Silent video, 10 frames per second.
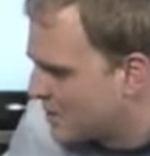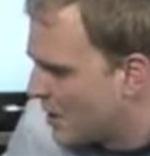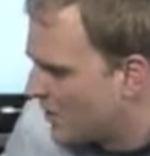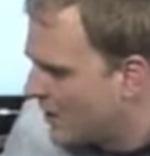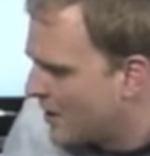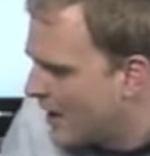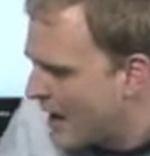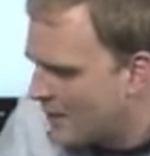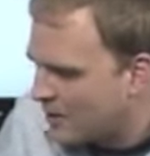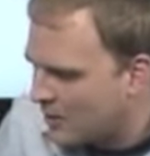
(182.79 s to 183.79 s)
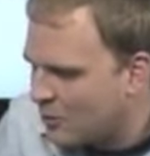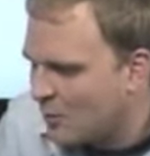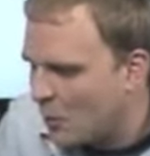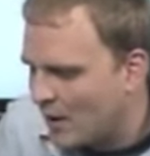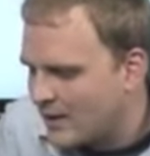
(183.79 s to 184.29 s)
So there you have it, the
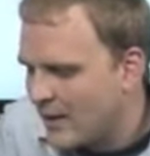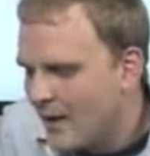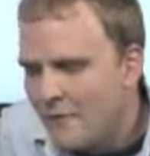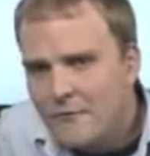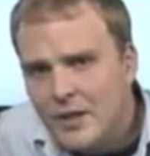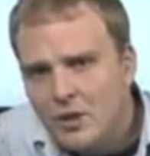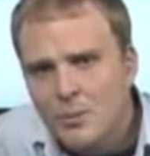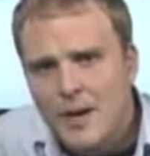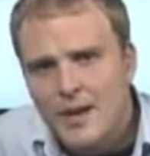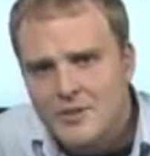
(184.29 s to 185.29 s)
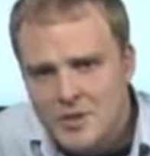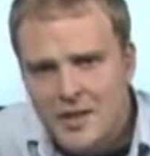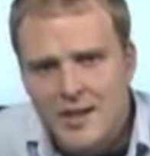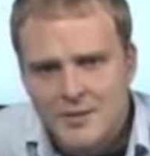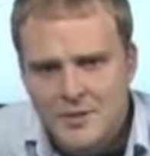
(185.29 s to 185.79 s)
Vupoint film and slide